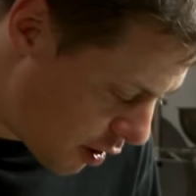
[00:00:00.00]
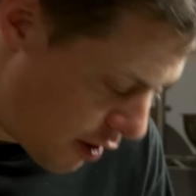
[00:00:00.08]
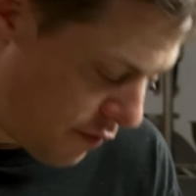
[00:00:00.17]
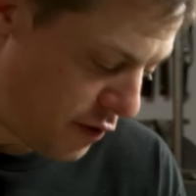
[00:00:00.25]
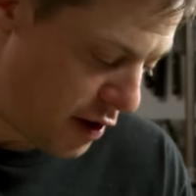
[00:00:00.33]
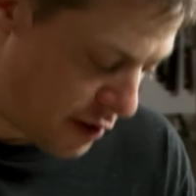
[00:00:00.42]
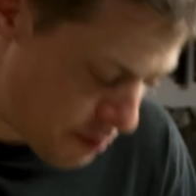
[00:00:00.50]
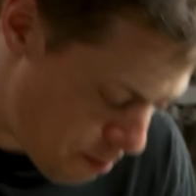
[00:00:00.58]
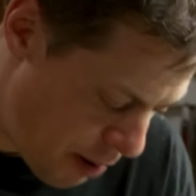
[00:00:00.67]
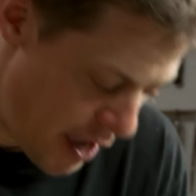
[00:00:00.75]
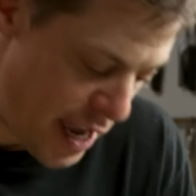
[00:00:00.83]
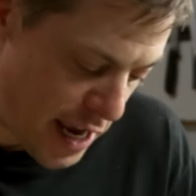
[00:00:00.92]
if it's
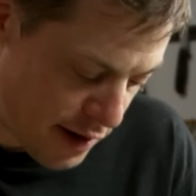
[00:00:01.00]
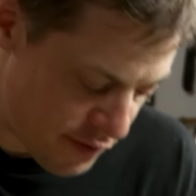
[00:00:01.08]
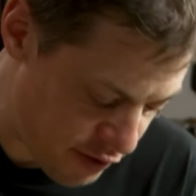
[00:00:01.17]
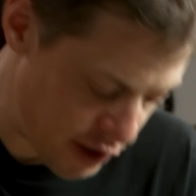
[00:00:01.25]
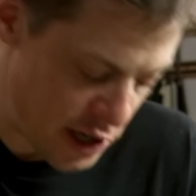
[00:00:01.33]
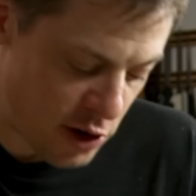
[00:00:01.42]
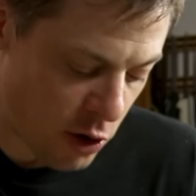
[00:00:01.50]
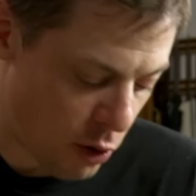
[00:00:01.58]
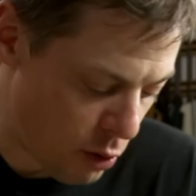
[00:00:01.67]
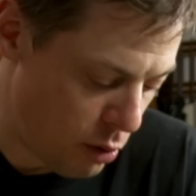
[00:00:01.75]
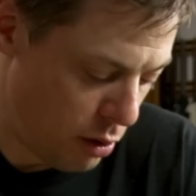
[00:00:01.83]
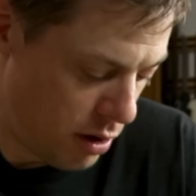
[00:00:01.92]
painfully
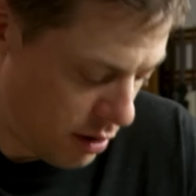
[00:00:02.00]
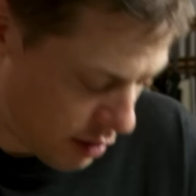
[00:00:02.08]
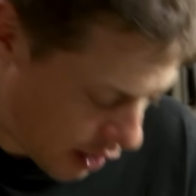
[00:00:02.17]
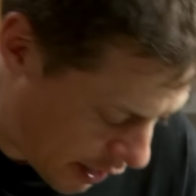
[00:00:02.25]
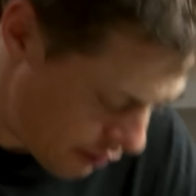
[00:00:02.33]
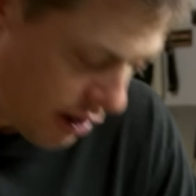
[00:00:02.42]
cold on